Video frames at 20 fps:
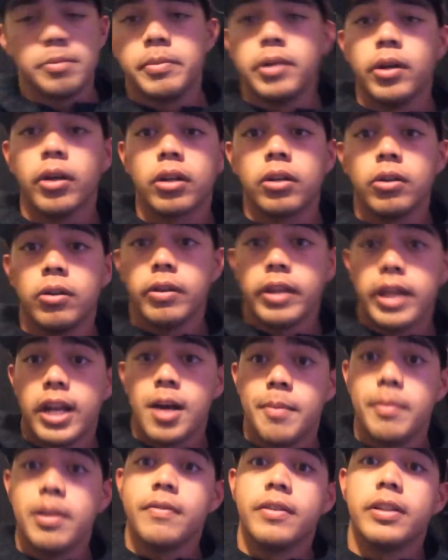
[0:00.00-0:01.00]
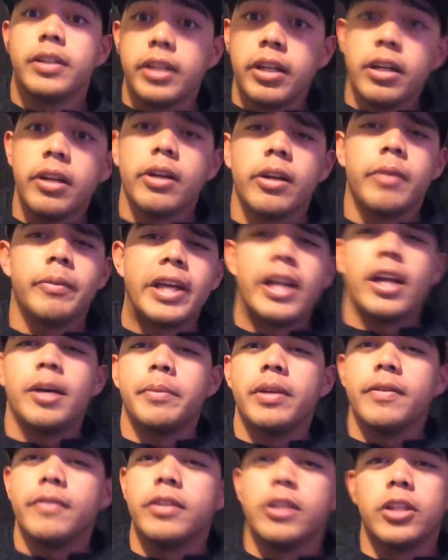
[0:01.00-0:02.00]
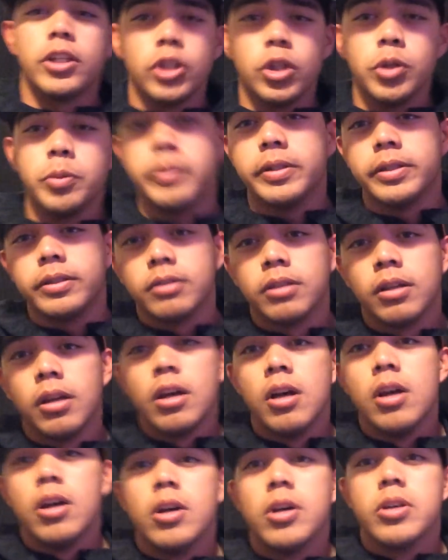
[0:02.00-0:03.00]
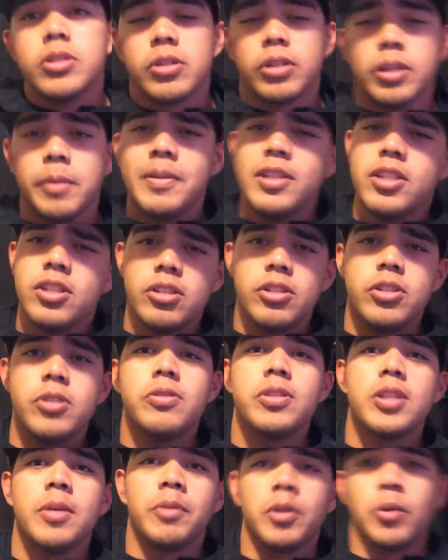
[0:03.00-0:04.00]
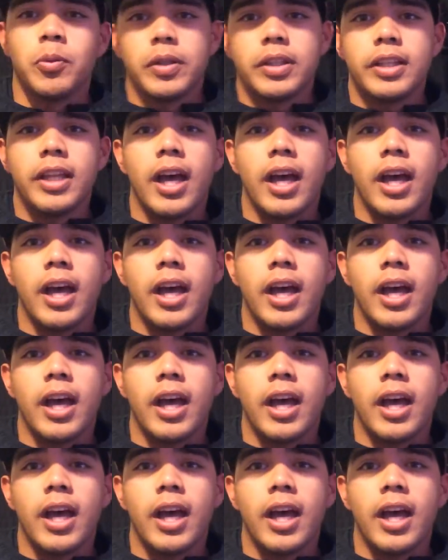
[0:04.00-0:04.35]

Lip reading: a miracle that I'm even here and that I'm even a human. So let me just do something with